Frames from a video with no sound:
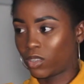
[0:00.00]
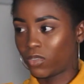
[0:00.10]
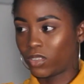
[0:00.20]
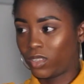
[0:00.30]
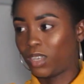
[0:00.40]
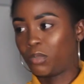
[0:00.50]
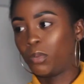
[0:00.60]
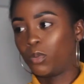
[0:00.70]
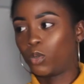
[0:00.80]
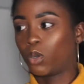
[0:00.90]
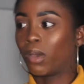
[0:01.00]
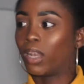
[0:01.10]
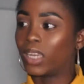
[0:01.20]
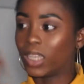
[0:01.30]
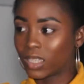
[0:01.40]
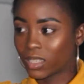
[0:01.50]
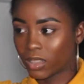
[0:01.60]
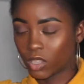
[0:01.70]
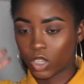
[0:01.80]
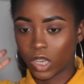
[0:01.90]
oftentimes people talk about leaders
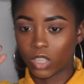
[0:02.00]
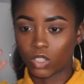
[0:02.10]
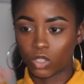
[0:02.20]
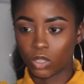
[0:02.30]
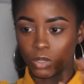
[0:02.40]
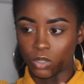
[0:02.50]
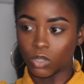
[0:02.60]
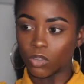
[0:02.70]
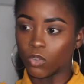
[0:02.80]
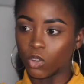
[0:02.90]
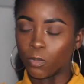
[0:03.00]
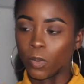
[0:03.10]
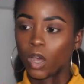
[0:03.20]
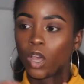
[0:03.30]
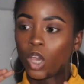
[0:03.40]
in the church and so on and so forth, but